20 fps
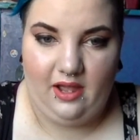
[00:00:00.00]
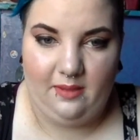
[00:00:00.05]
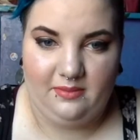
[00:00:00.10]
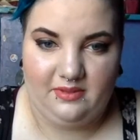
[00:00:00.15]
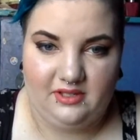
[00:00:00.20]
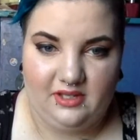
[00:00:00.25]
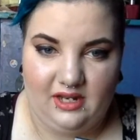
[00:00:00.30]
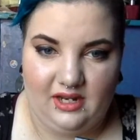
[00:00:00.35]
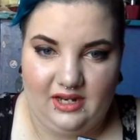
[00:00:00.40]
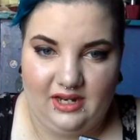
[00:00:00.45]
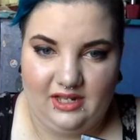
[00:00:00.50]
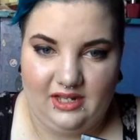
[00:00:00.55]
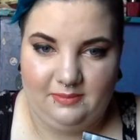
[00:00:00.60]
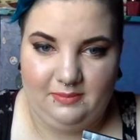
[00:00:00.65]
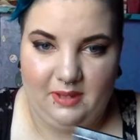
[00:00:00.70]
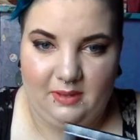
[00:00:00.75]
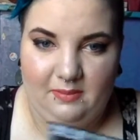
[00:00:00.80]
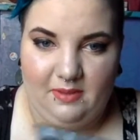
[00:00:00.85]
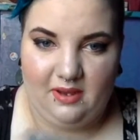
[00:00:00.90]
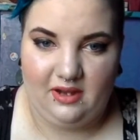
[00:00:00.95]
It's got a
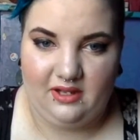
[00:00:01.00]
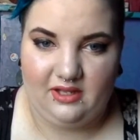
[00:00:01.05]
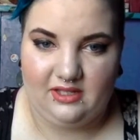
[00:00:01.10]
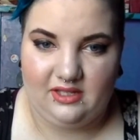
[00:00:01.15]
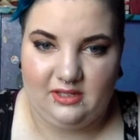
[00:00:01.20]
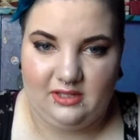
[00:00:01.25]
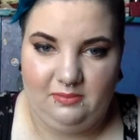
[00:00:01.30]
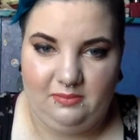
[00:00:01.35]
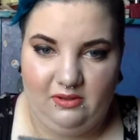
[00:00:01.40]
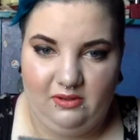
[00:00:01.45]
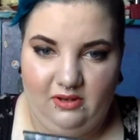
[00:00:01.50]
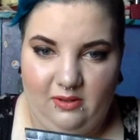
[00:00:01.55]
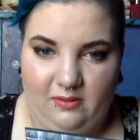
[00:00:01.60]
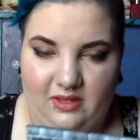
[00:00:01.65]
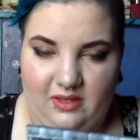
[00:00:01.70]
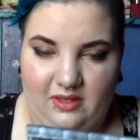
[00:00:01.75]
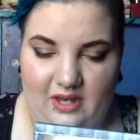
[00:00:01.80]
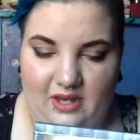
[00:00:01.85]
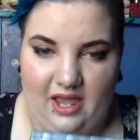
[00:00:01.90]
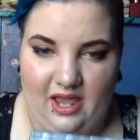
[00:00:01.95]
nice big mirror that says beauty
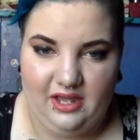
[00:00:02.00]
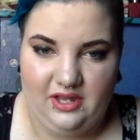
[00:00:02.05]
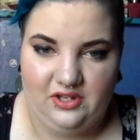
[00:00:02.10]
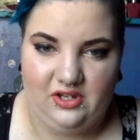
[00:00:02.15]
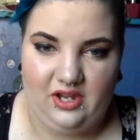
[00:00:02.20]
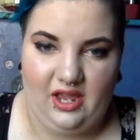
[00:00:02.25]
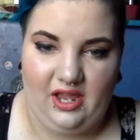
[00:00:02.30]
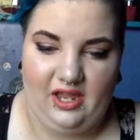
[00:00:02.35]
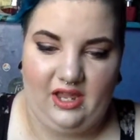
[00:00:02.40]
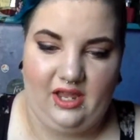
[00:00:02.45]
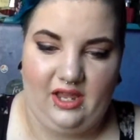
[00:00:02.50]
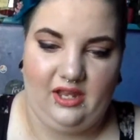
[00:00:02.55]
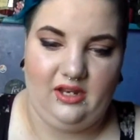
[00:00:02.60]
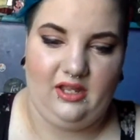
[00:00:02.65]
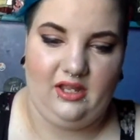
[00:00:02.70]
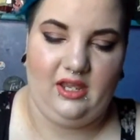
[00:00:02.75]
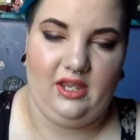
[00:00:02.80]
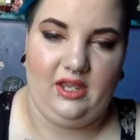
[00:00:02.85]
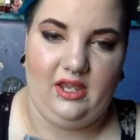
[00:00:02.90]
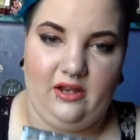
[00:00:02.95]
with an edge,
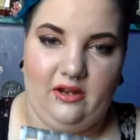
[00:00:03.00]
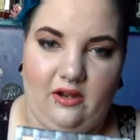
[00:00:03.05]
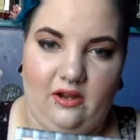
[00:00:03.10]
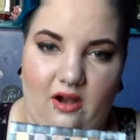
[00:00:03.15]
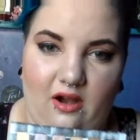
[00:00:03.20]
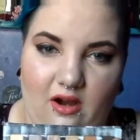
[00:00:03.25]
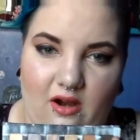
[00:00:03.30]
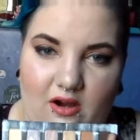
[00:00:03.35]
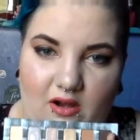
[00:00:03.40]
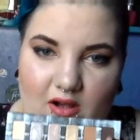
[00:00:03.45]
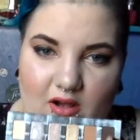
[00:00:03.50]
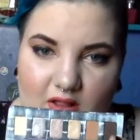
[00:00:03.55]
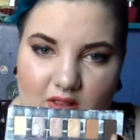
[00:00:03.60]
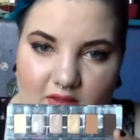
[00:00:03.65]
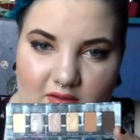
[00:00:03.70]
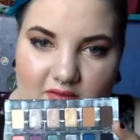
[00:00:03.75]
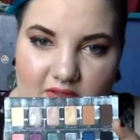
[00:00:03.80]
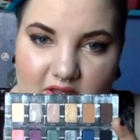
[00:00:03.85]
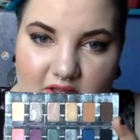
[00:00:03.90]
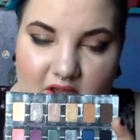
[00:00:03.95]
and here are all
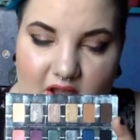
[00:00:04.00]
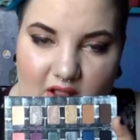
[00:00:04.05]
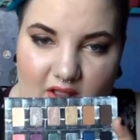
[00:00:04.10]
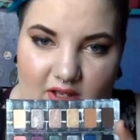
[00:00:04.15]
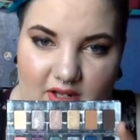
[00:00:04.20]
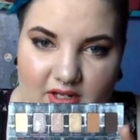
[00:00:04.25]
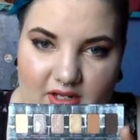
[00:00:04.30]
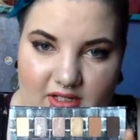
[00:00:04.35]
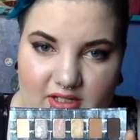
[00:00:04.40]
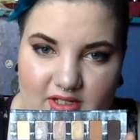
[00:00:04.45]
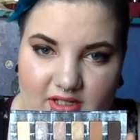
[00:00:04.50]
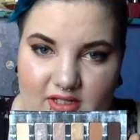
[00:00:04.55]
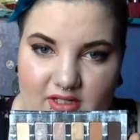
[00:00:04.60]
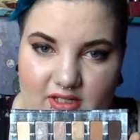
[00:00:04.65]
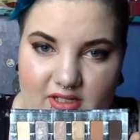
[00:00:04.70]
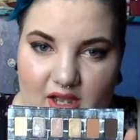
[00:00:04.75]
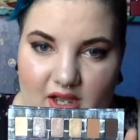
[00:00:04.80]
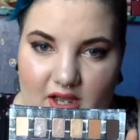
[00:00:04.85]
of the colors.